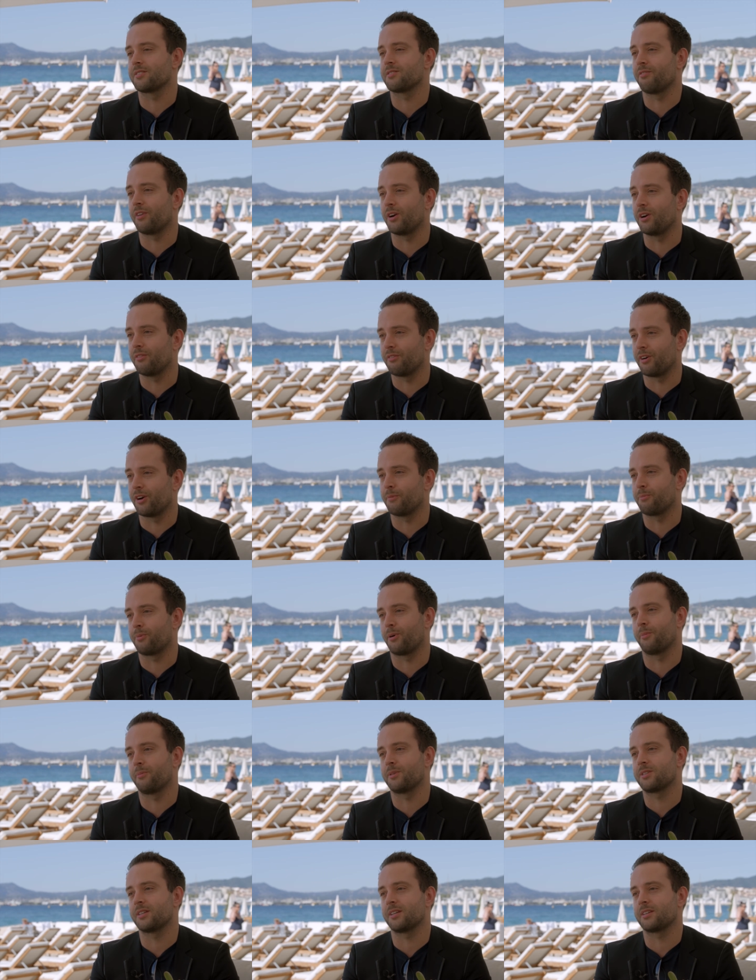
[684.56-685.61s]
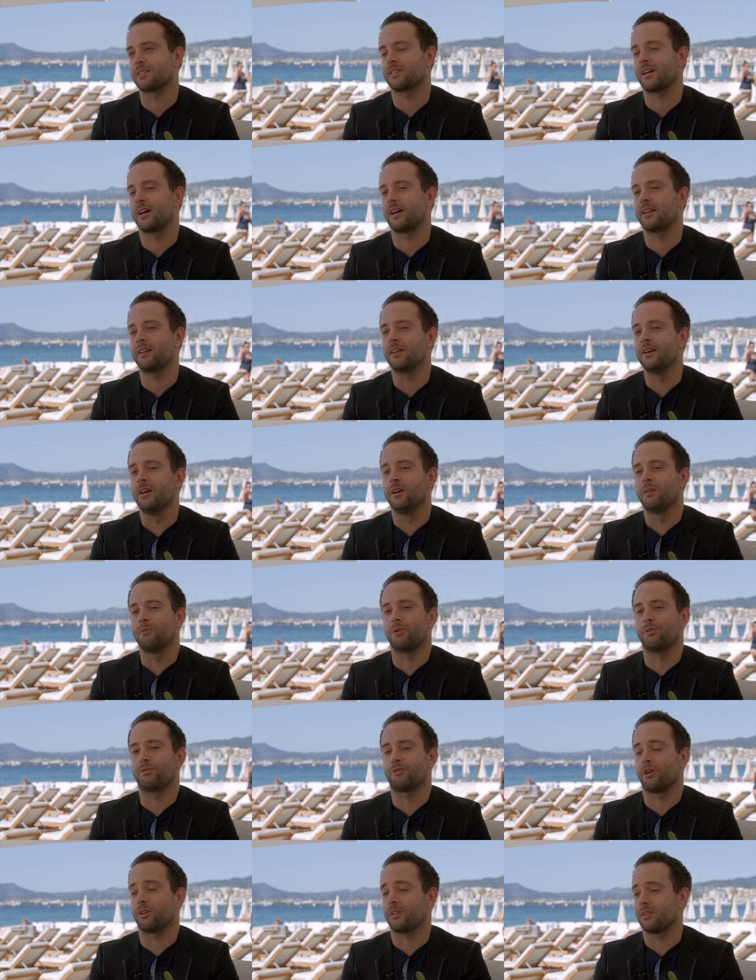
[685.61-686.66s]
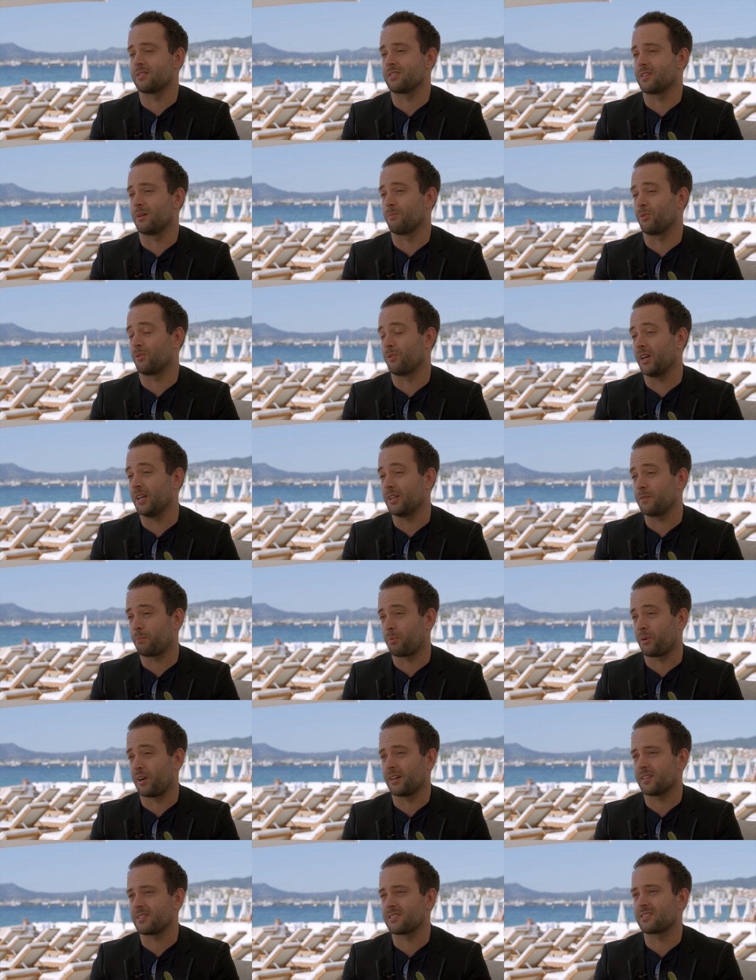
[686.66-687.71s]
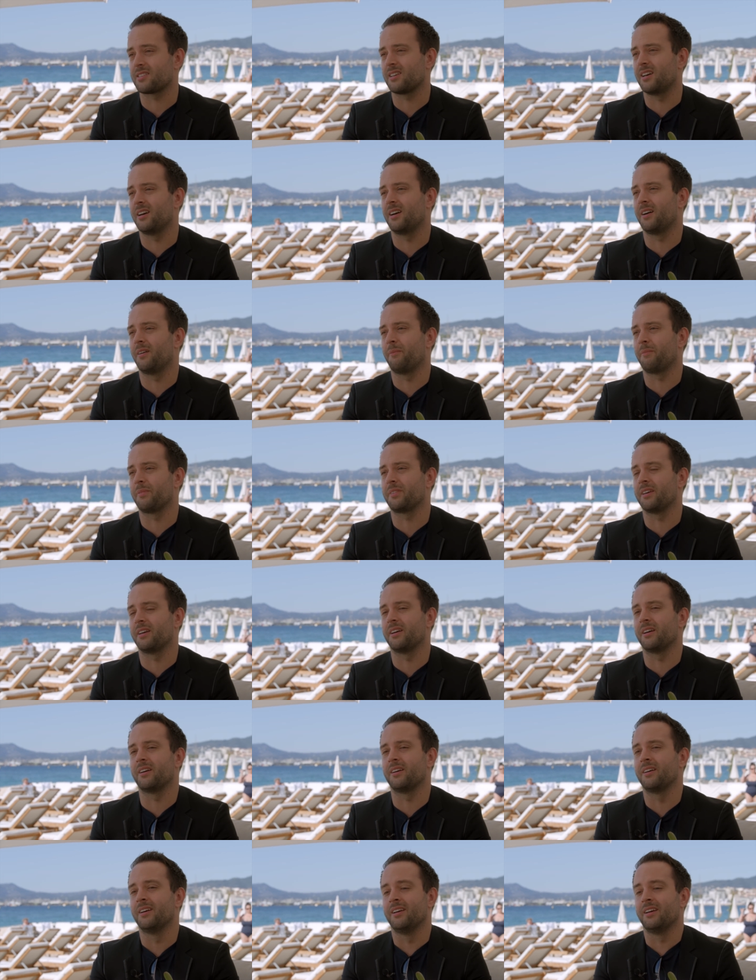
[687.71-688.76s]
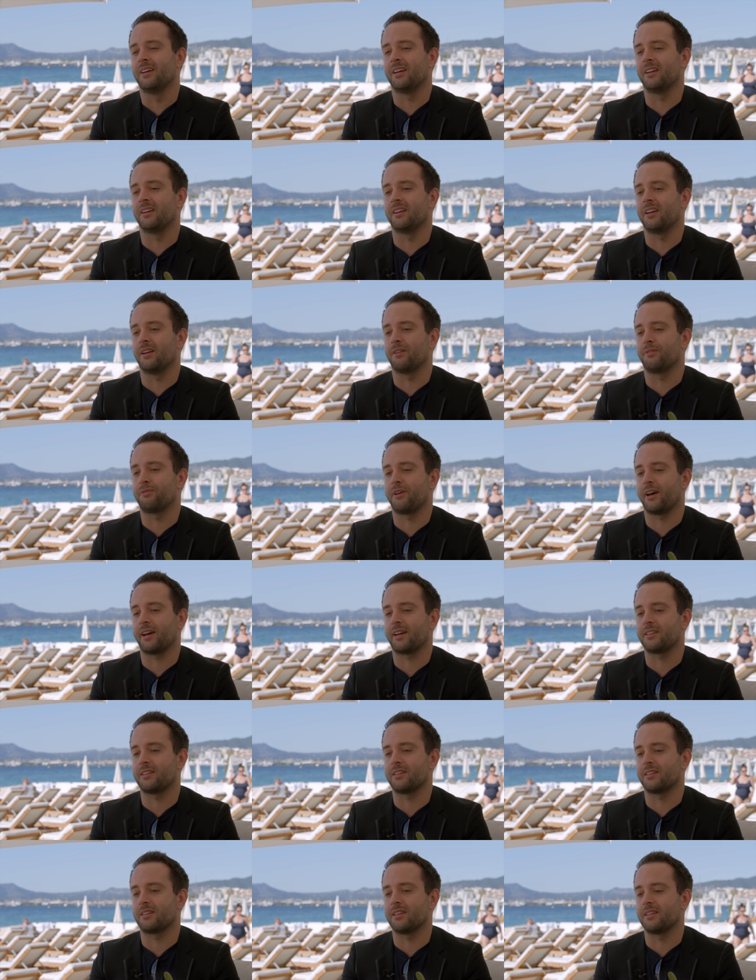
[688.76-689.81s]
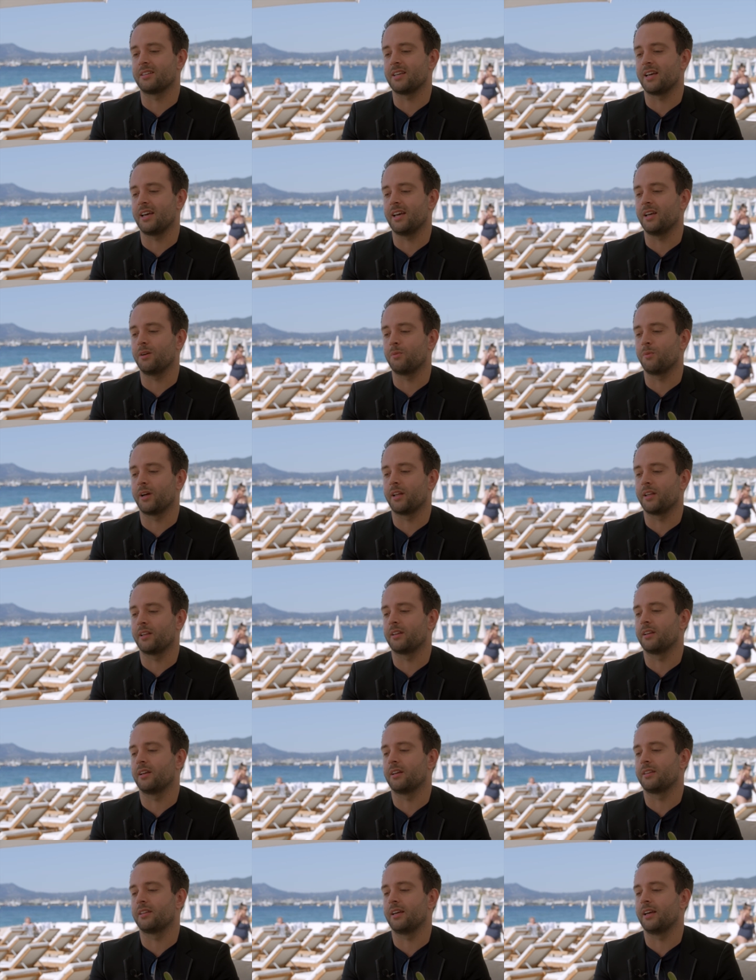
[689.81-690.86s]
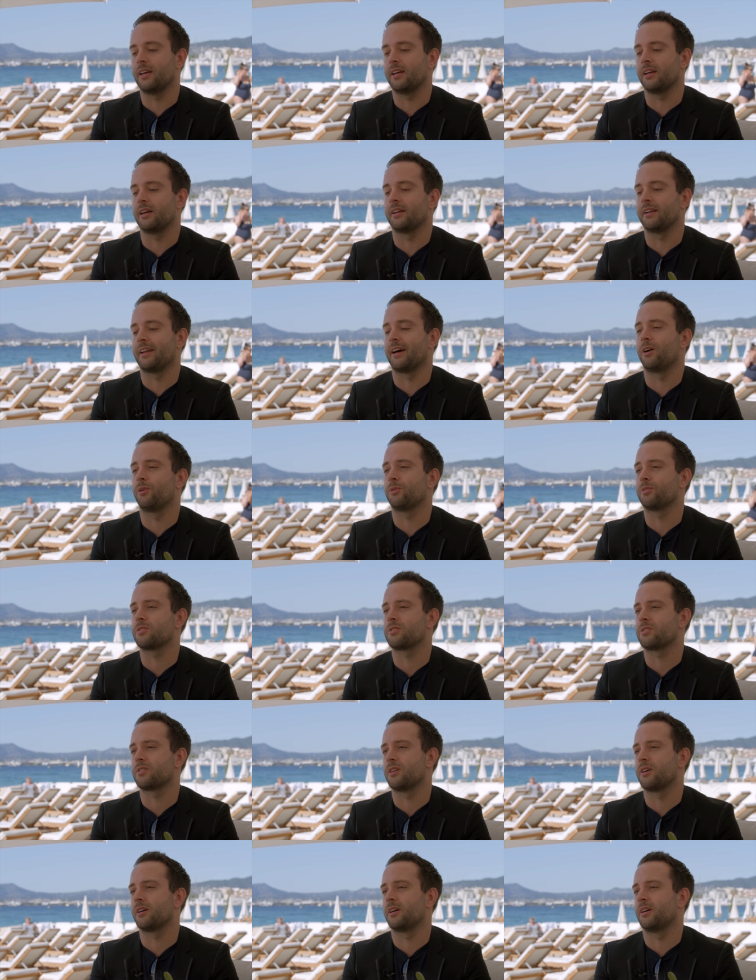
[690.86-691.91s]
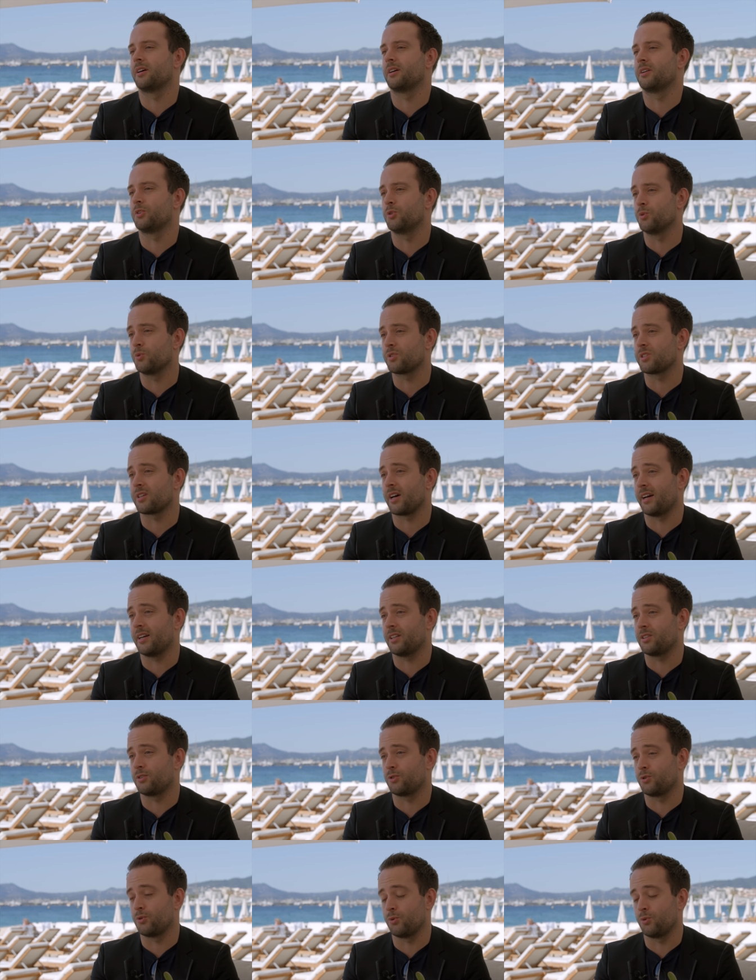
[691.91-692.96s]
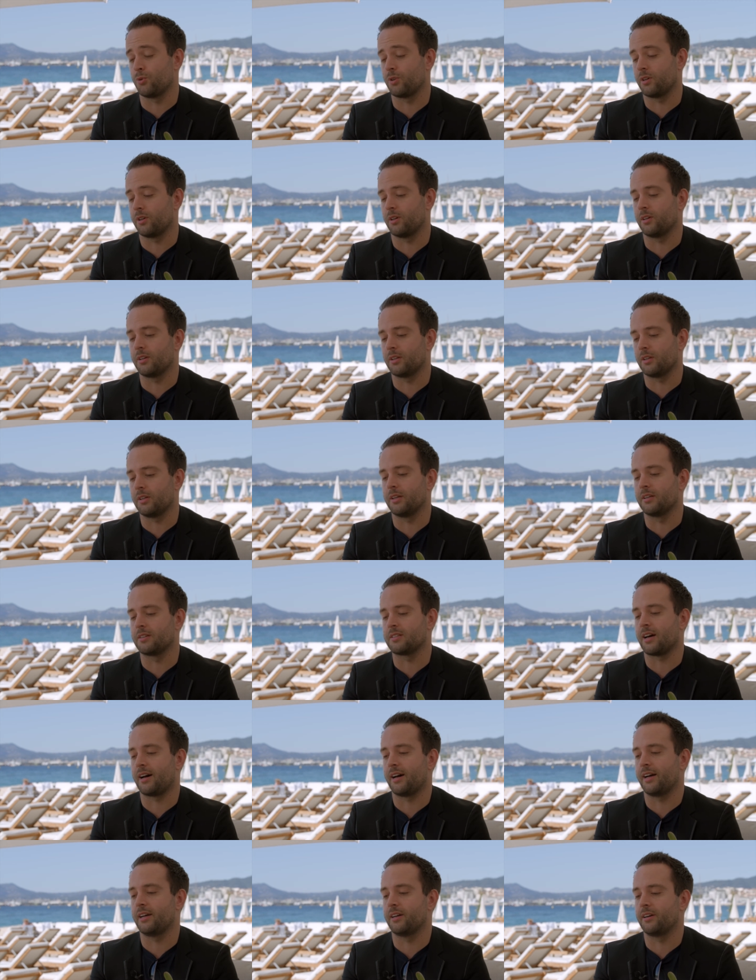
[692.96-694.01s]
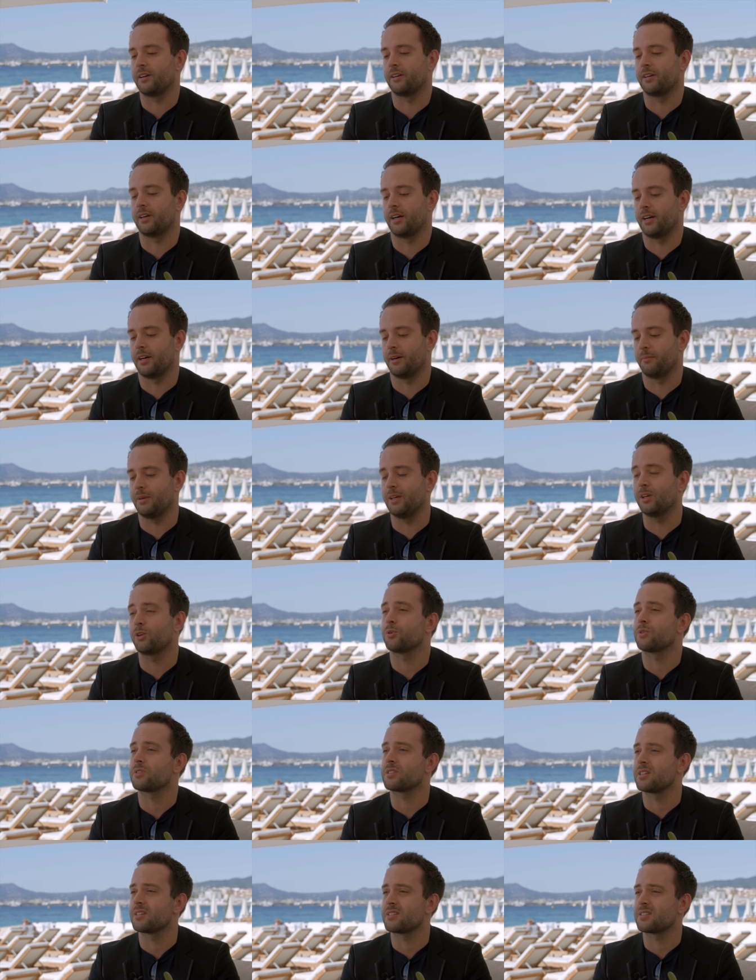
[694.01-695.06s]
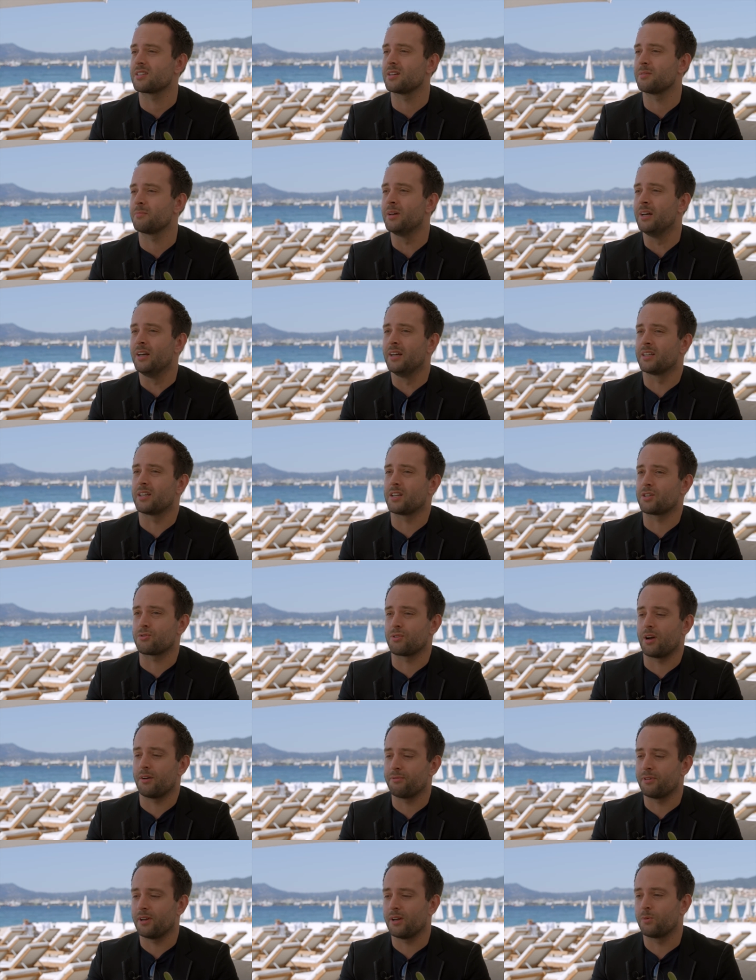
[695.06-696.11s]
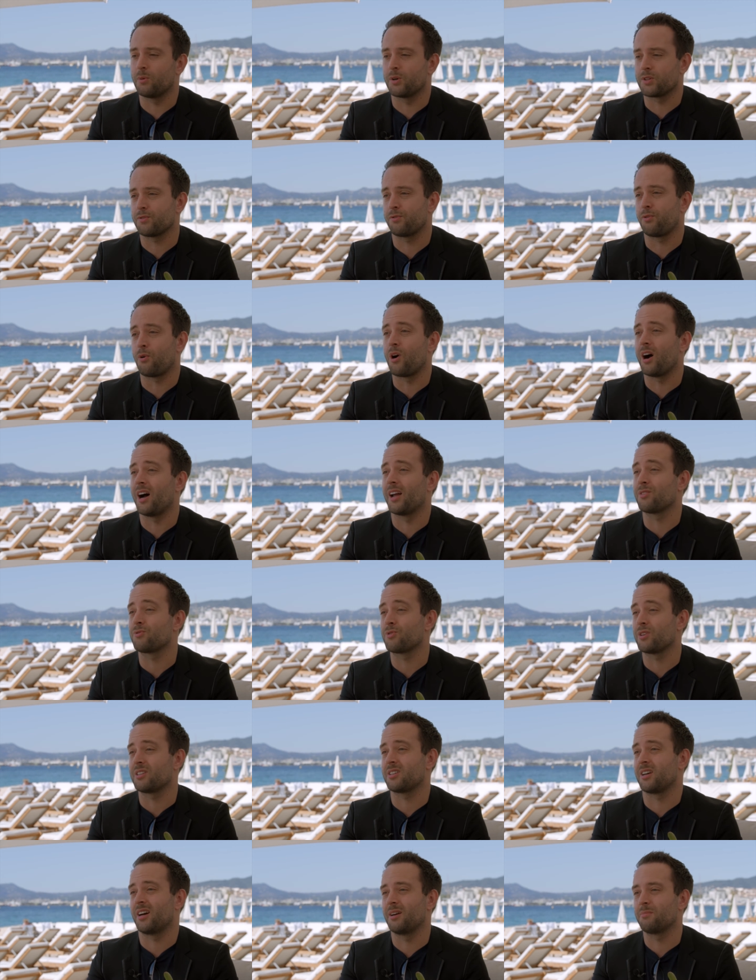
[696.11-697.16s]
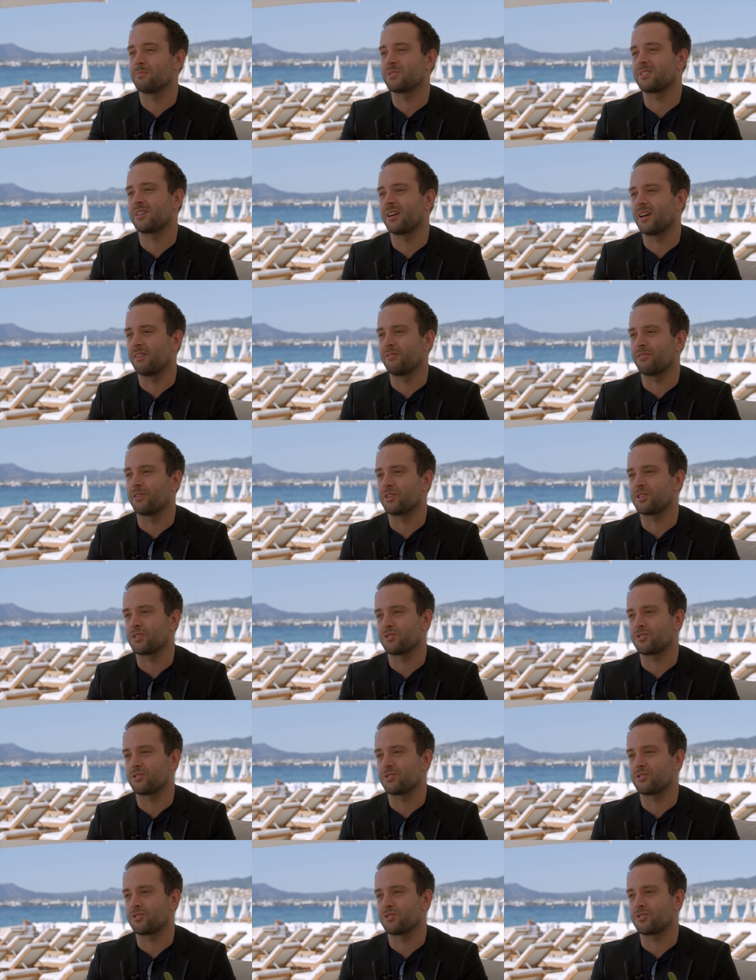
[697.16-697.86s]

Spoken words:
a very, very promising sign. We've gotten some great press. In fact, the day when they announced the new site to the entire ecosystem, the traffic was 400 times the average